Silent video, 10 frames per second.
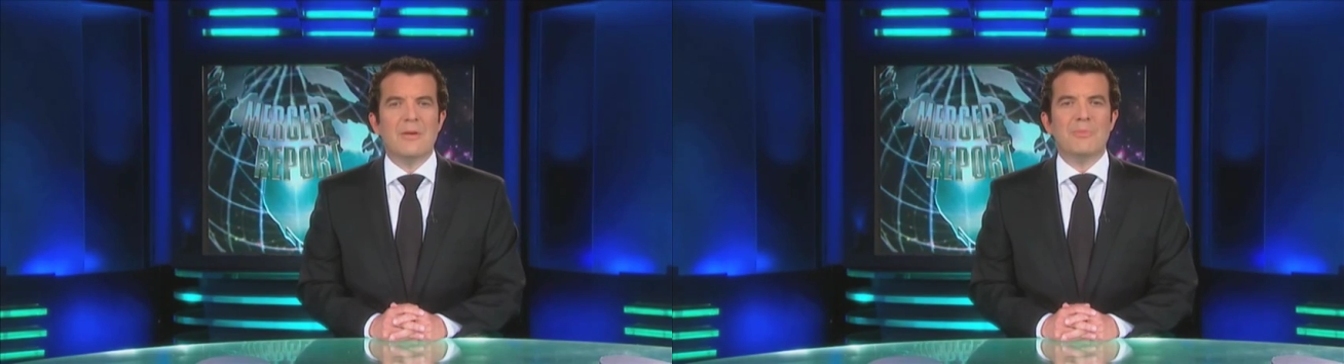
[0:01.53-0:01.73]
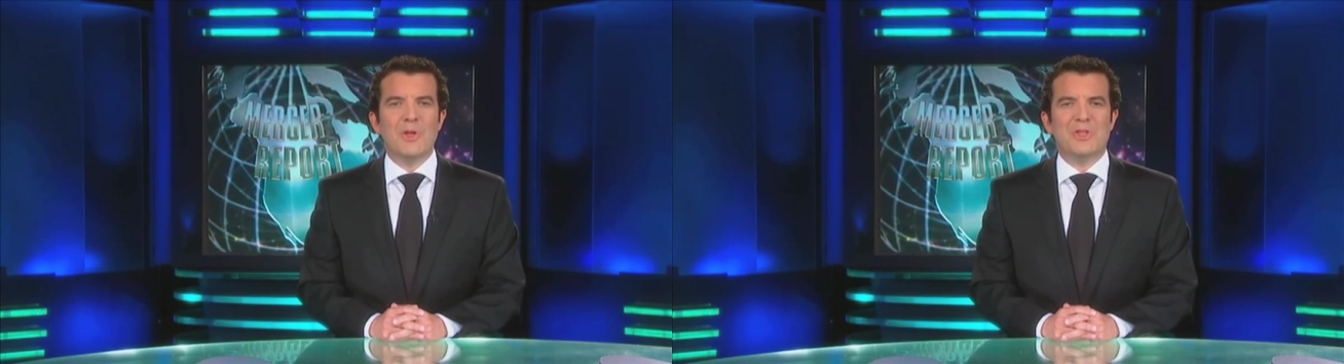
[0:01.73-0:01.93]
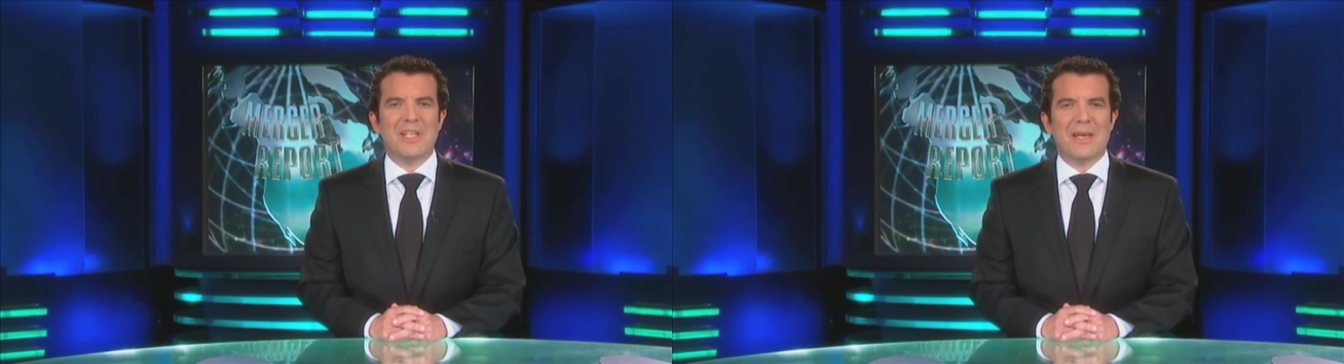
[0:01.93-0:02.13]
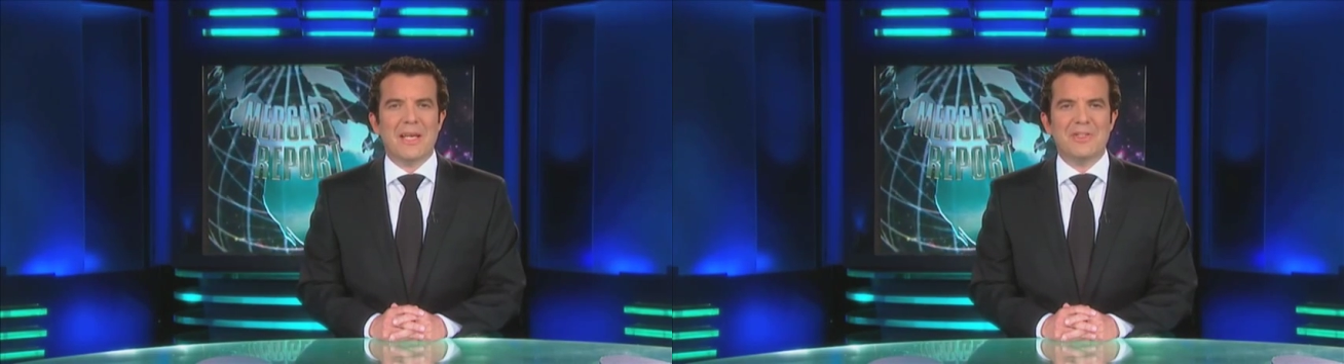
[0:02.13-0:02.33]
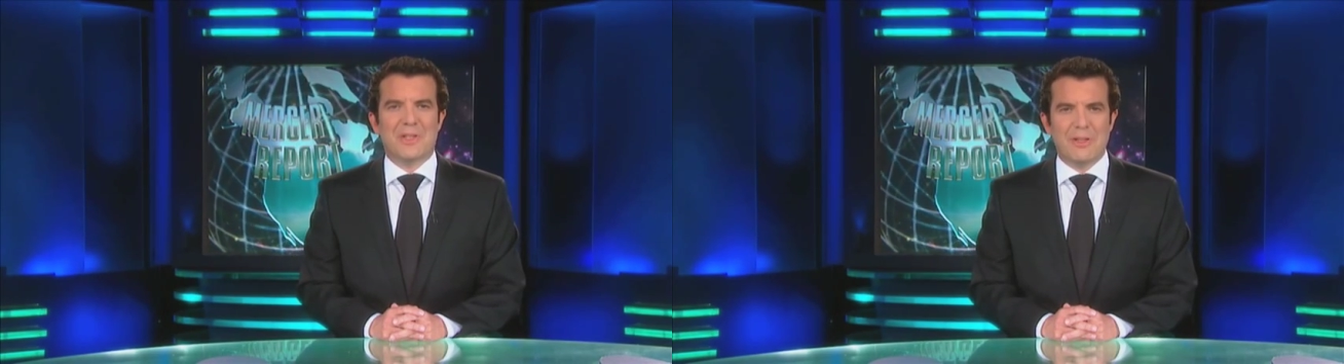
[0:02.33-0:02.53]
Music
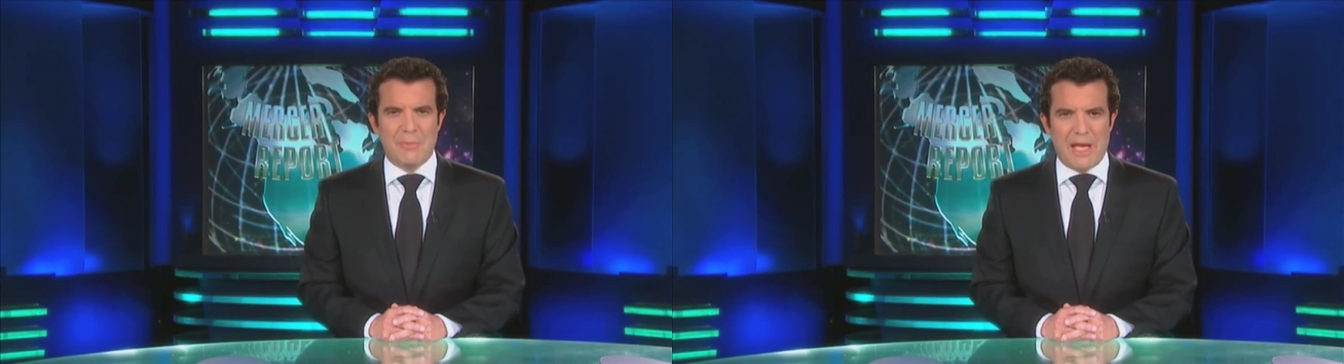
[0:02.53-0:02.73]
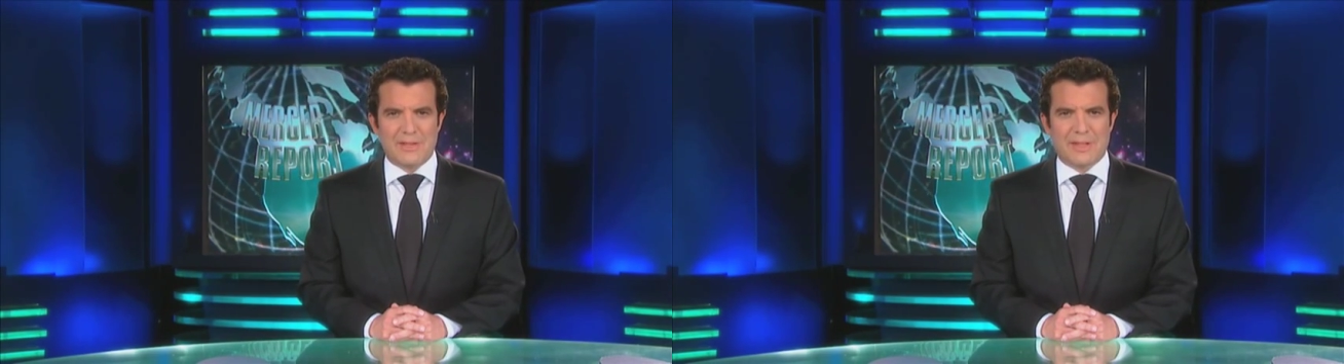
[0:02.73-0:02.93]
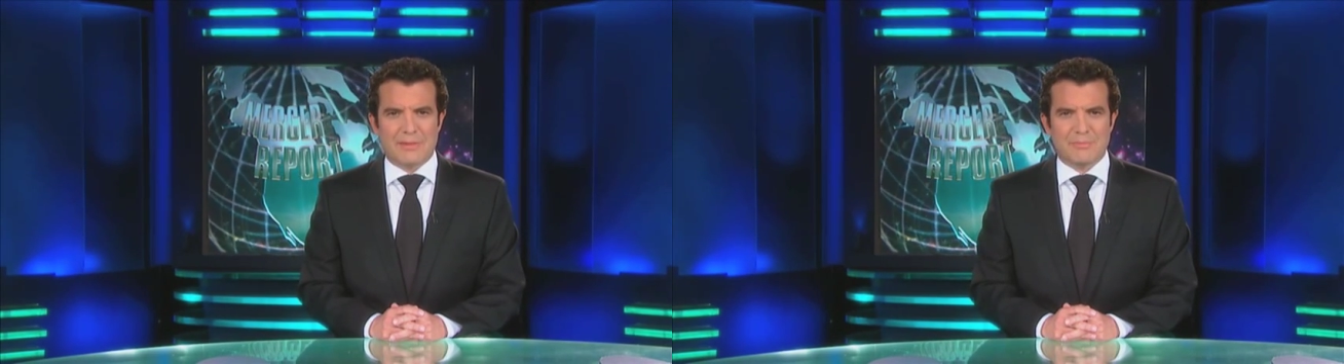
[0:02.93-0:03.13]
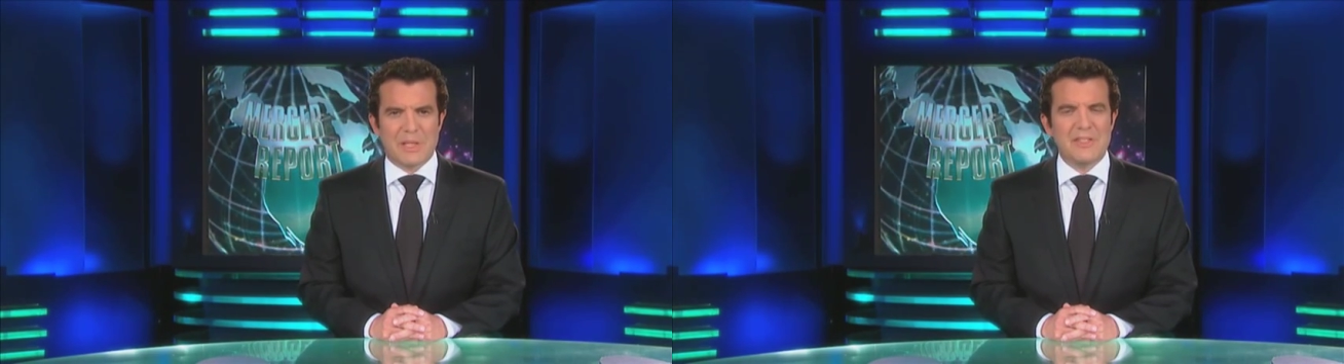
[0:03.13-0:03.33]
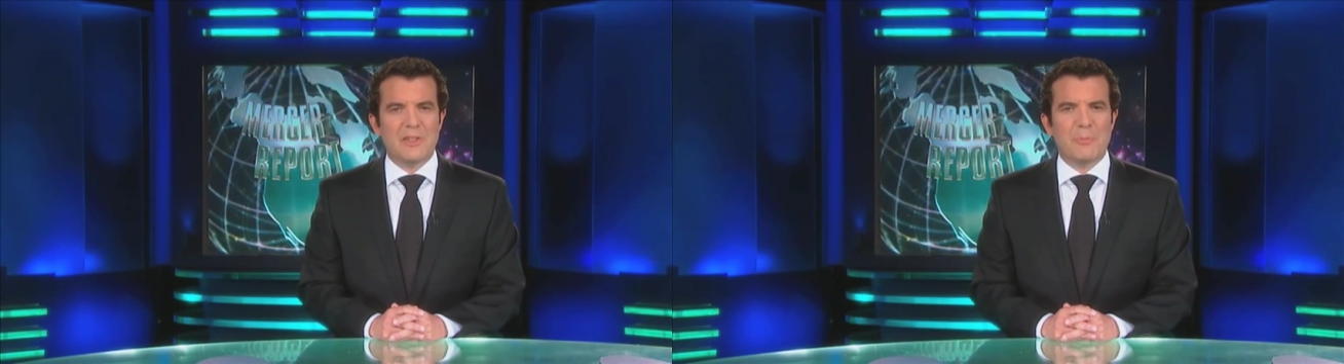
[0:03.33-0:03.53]
is good medicine.
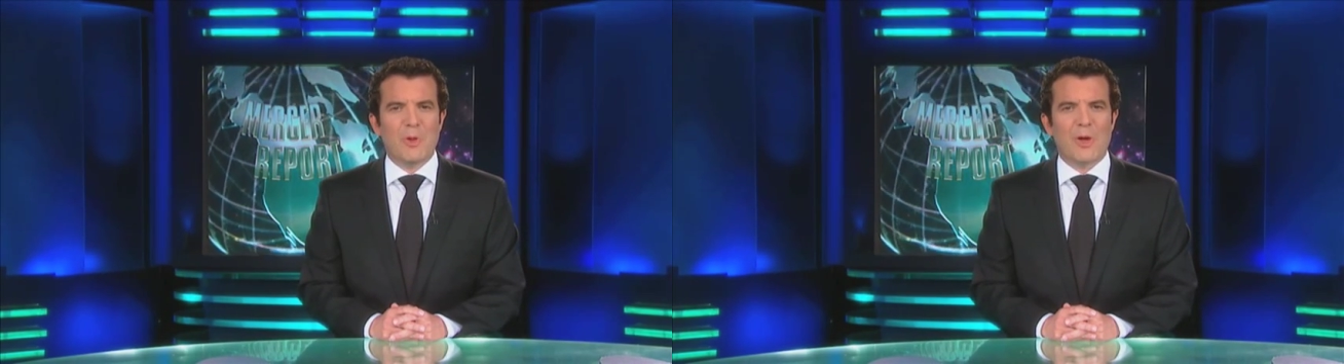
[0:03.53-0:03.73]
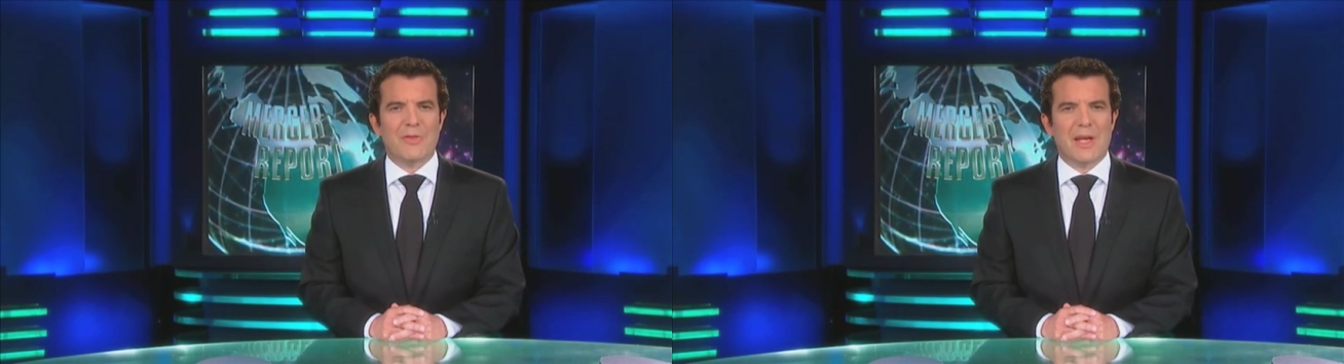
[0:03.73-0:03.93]
Please support